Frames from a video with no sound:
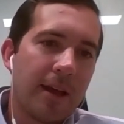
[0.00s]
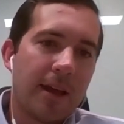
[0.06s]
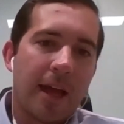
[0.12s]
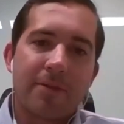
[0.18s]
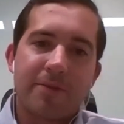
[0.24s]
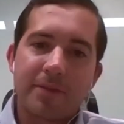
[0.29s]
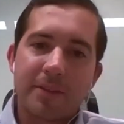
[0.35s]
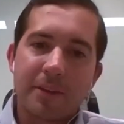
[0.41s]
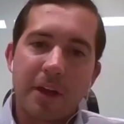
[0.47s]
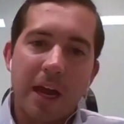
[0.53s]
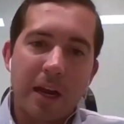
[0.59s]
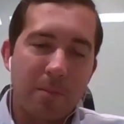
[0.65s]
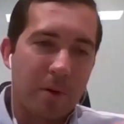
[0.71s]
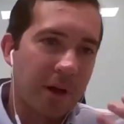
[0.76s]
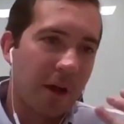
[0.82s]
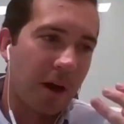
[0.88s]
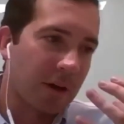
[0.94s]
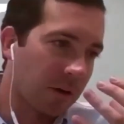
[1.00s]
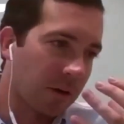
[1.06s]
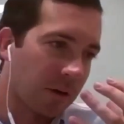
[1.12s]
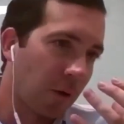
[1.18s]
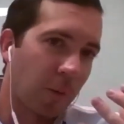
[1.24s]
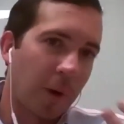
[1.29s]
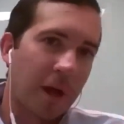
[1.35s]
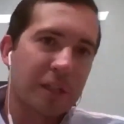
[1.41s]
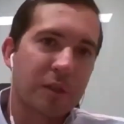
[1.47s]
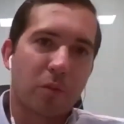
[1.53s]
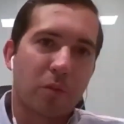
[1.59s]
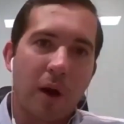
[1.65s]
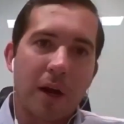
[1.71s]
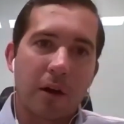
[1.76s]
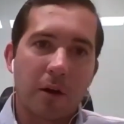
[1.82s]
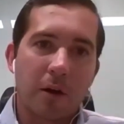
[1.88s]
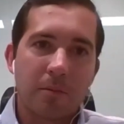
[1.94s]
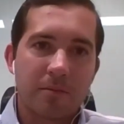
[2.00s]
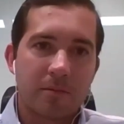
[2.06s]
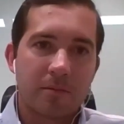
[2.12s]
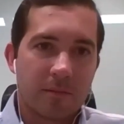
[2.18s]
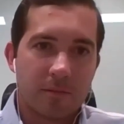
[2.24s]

if you had to put on a, a respirator